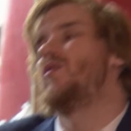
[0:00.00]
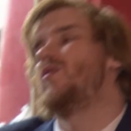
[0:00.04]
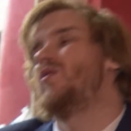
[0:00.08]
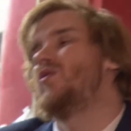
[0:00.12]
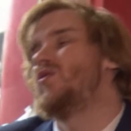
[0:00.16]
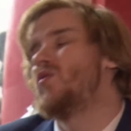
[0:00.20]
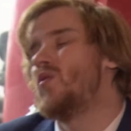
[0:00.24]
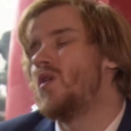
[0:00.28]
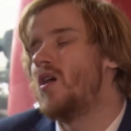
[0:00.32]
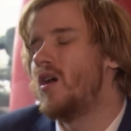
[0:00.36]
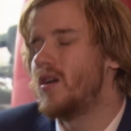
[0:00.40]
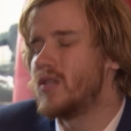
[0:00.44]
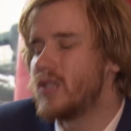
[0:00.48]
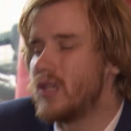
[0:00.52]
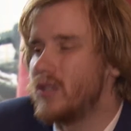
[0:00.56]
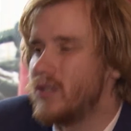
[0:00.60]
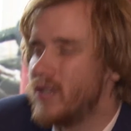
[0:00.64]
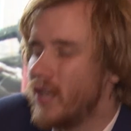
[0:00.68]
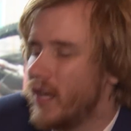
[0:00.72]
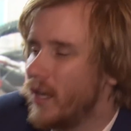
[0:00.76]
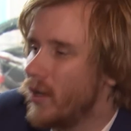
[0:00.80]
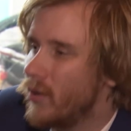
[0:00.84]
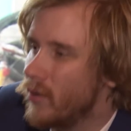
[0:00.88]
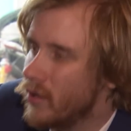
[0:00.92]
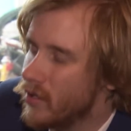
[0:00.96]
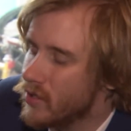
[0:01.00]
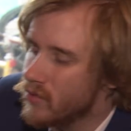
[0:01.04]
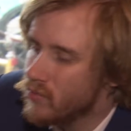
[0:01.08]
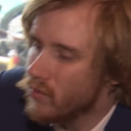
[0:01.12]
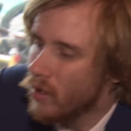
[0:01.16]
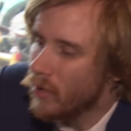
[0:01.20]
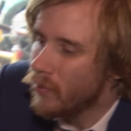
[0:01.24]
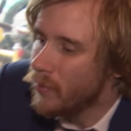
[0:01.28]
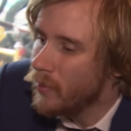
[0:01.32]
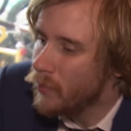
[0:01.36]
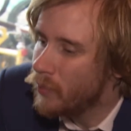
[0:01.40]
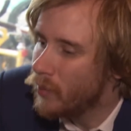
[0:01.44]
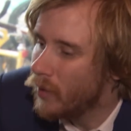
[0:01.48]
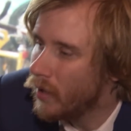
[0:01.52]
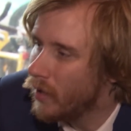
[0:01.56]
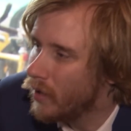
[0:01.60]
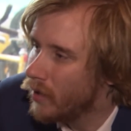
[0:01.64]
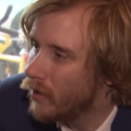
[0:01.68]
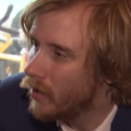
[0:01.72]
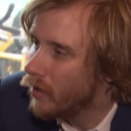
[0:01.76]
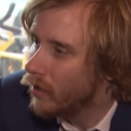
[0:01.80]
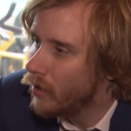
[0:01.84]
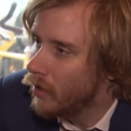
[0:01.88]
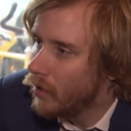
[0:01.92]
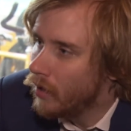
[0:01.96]
So Oscar's hanging out with this rugby
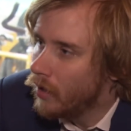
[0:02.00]
player.